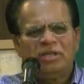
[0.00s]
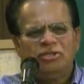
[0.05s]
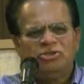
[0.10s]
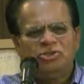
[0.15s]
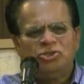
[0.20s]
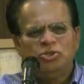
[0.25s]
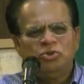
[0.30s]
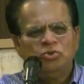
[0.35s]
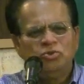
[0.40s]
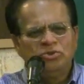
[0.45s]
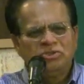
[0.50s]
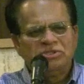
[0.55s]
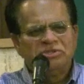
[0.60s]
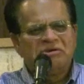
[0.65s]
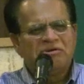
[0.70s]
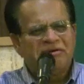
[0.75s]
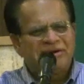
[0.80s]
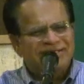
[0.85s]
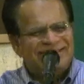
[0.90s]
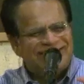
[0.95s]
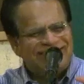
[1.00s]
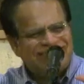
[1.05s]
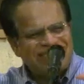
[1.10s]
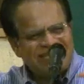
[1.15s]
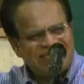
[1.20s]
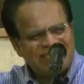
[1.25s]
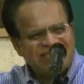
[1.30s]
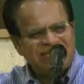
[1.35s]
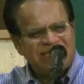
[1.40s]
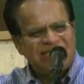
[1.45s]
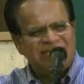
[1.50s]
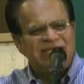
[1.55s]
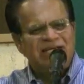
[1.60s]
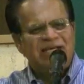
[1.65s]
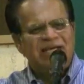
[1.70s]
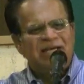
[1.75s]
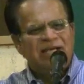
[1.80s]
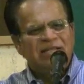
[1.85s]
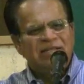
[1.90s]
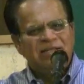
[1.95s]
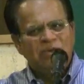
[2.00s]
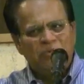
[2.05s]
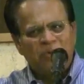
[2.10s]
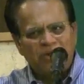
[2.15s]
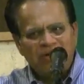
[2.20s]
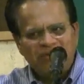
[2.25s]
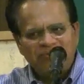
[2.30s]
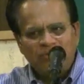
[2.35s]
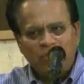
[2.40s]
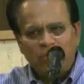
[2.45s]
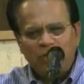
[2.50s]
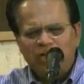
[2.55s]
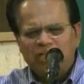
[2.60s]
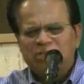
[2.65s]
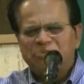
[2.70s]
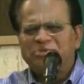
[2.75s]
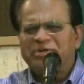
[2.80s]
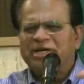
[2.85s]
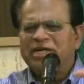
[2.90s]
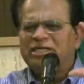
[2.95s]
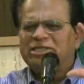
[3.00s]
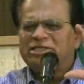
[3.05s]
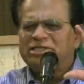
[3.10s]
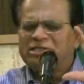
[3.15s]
the Jews resisted the work of the Holy Spirit.